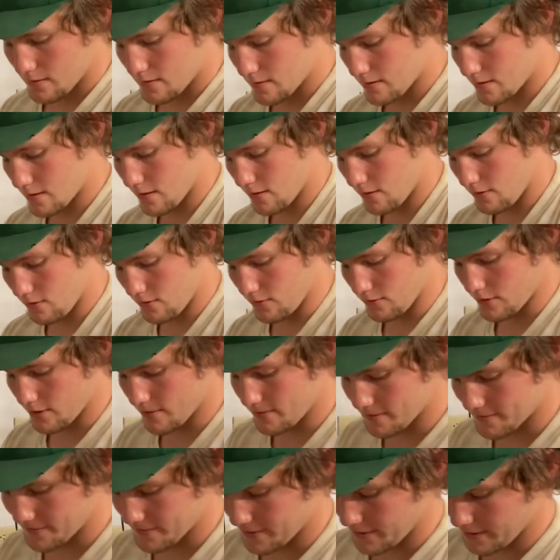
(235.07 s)
I'll hold up
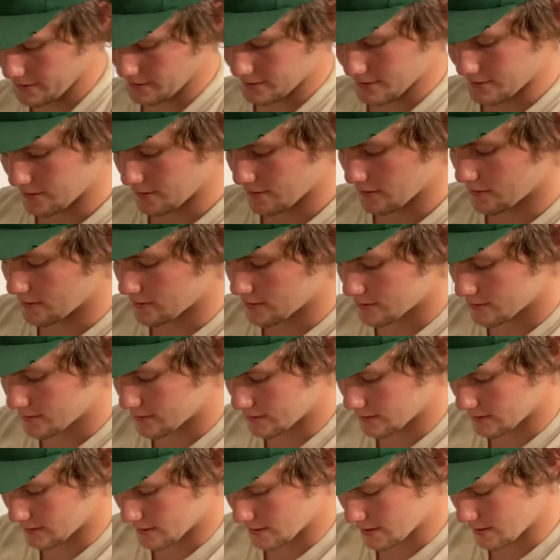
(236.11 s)
everything so y'all can see.